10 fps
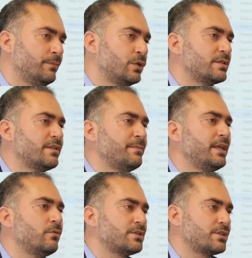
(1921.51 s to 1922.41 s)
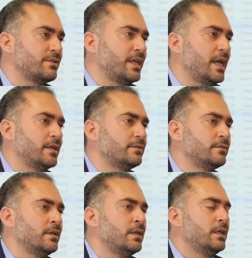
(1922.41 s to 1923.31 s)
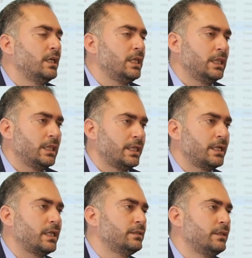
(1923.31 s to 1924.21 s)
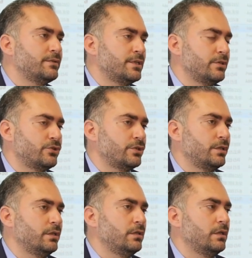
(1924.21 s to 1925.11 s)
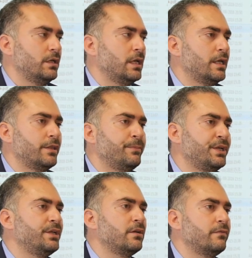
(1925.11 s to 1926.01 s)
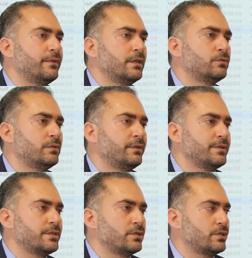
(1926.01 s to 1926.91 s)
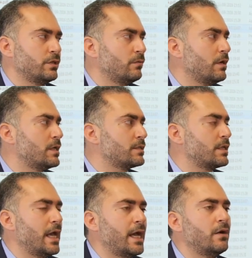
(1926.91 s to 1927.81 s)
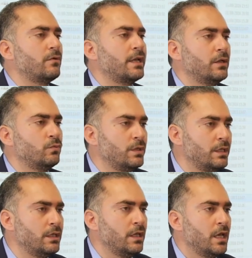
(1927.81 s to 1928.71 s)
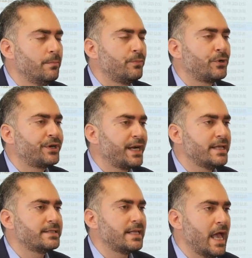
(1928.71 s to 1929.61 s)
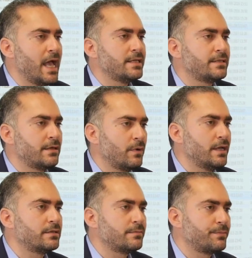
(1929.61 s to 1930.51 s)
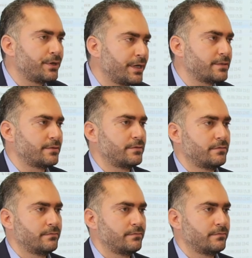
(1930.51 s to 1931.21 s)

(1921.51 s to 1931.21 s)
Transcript: Because the main question that in the 19th century and the beginning of the 20th century was, how can we progress as the West progressed?